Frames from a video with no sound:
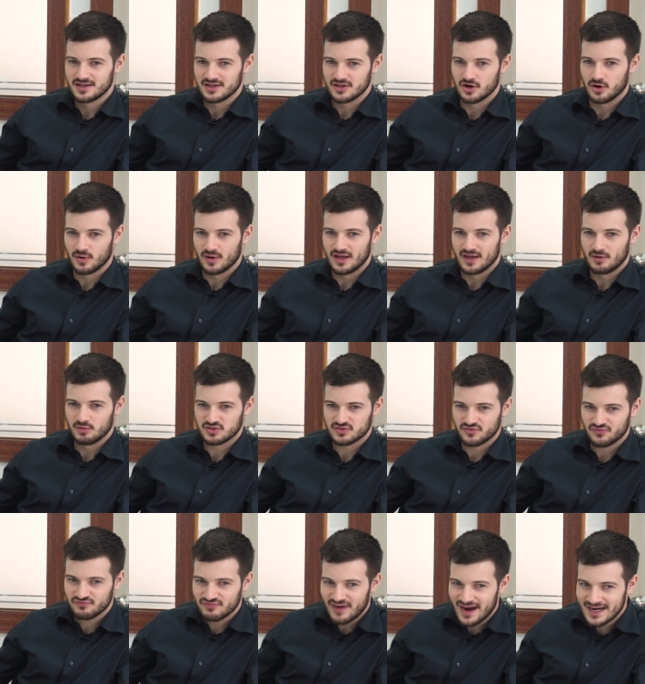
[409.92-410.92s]
you know, it was
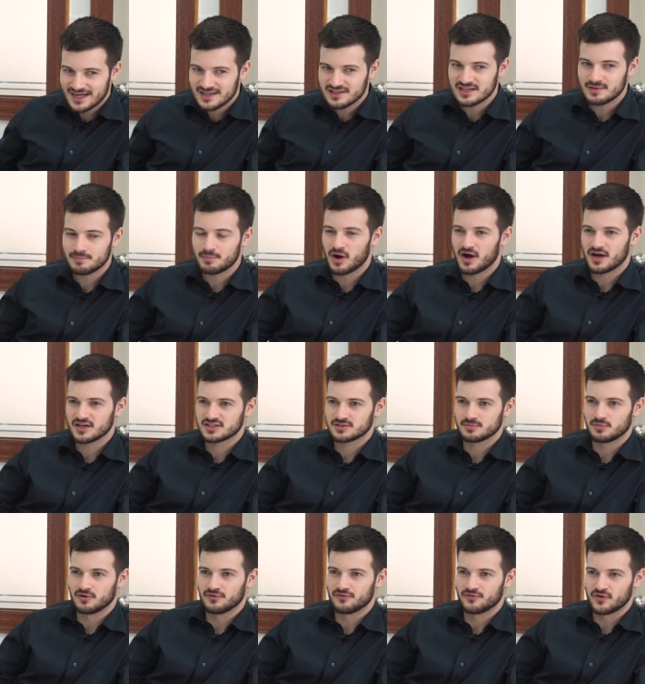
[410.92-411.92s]
finally
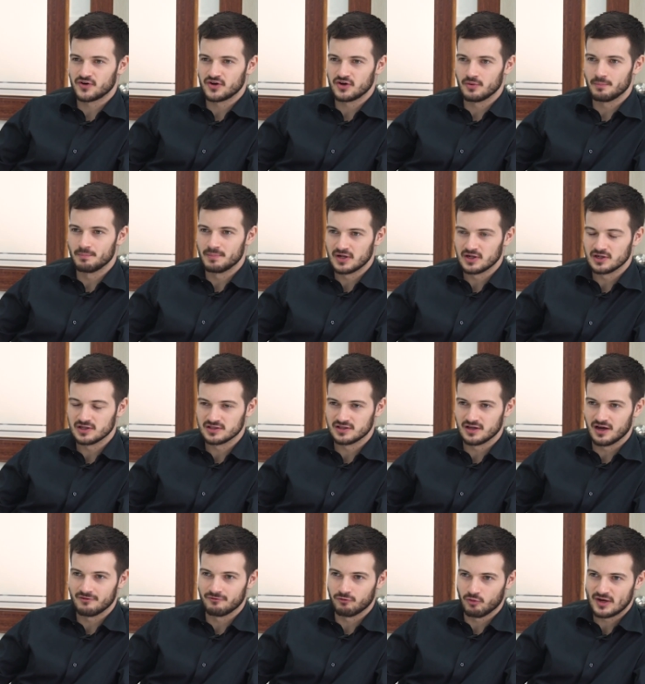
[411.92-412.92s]
possible for you to build
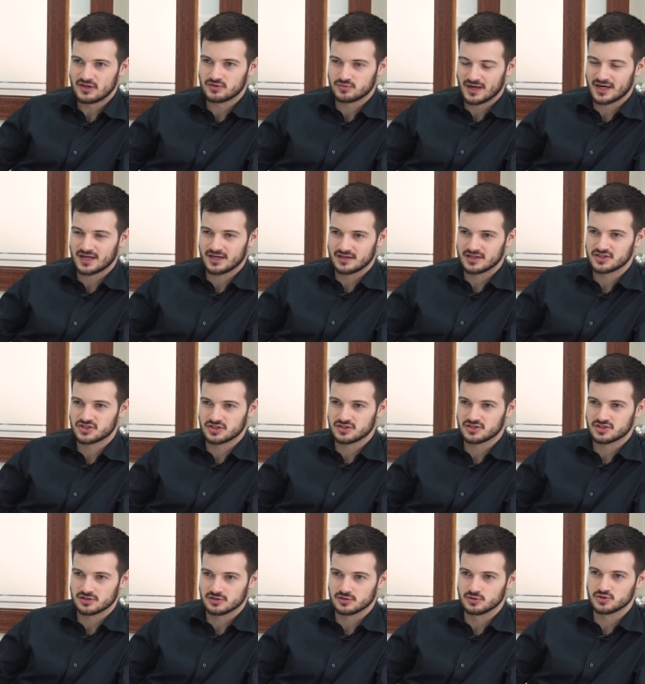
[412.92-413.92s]
a voice recognition
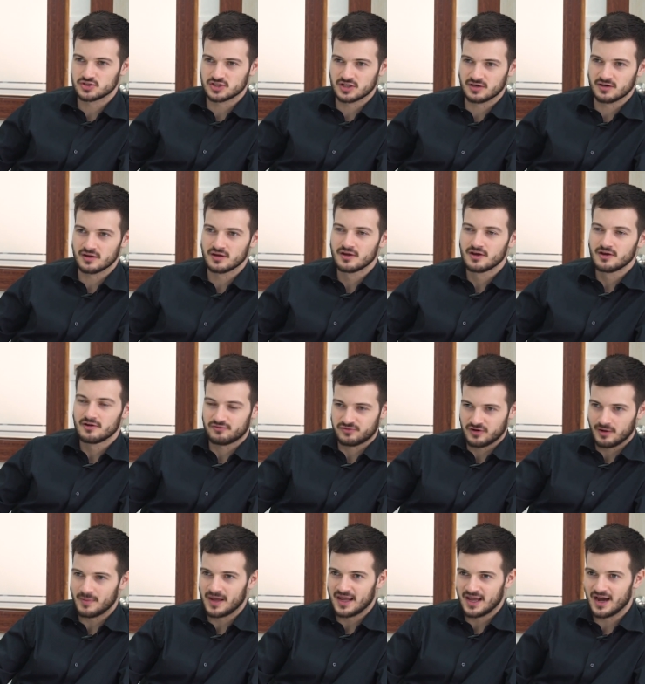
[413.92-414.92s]
solution
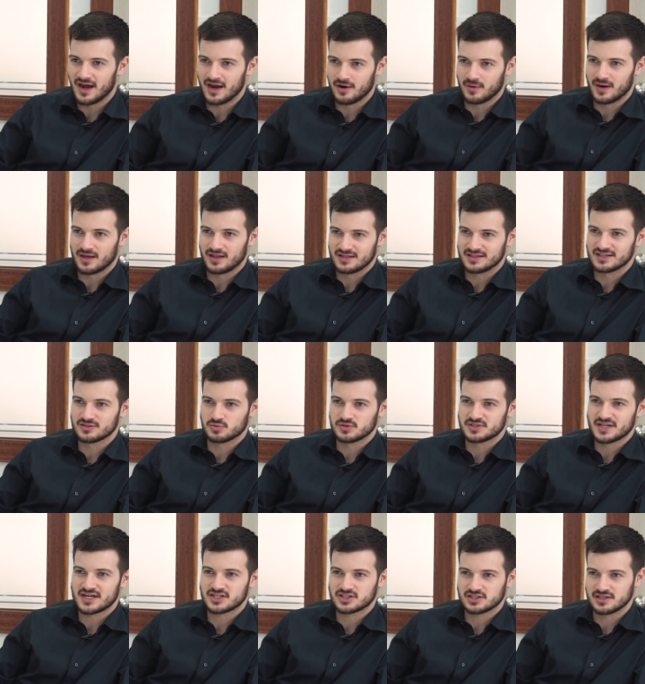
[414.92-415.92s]
from AI, right? Like this was
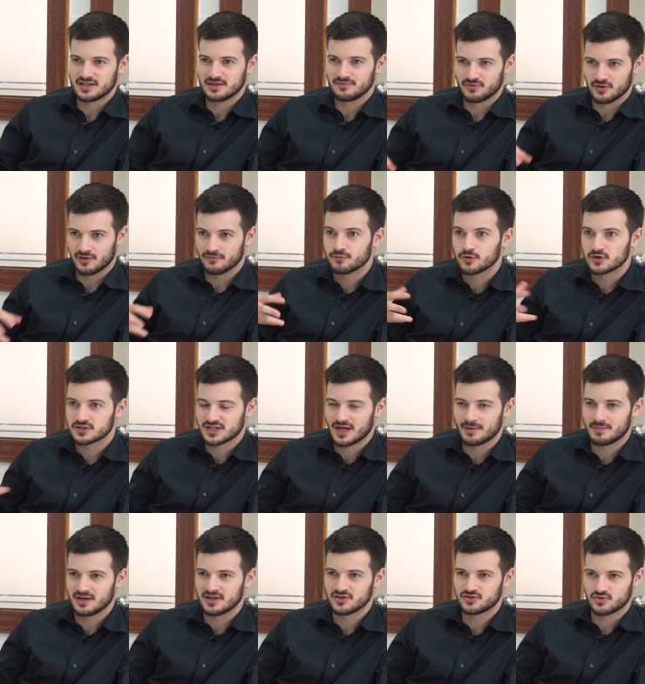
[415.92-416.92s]
actually for the first
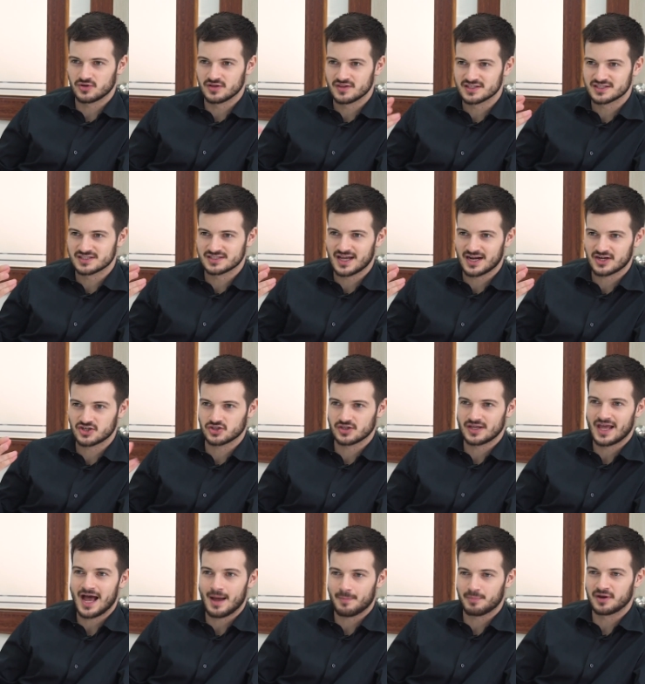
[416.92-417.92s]
time in history, this is actually
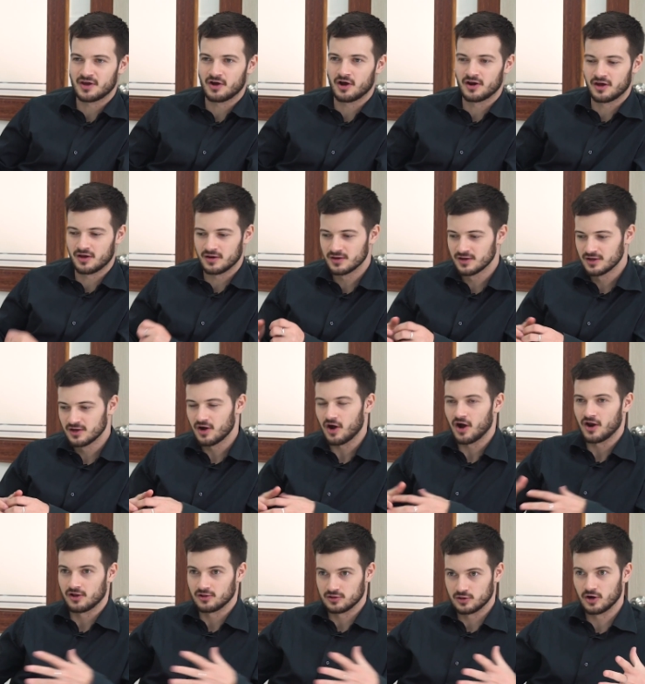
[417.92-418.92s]
happening on a
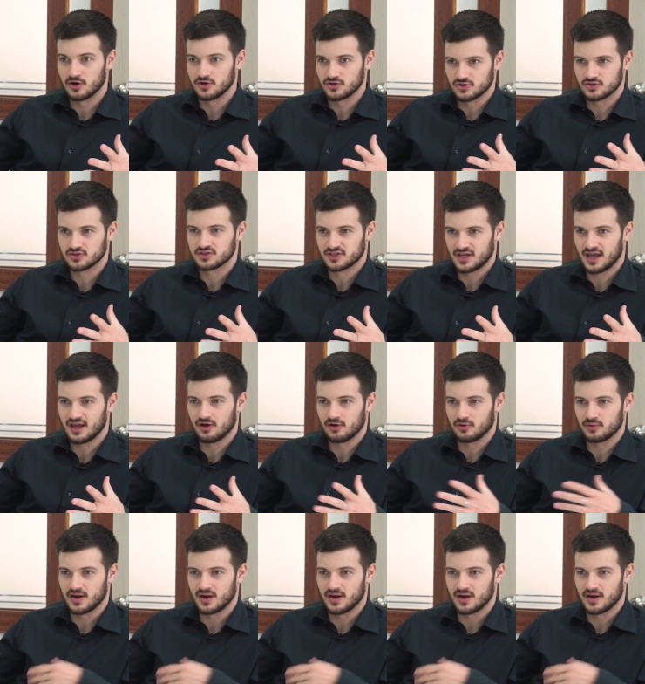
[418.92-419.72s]
on a larger scale,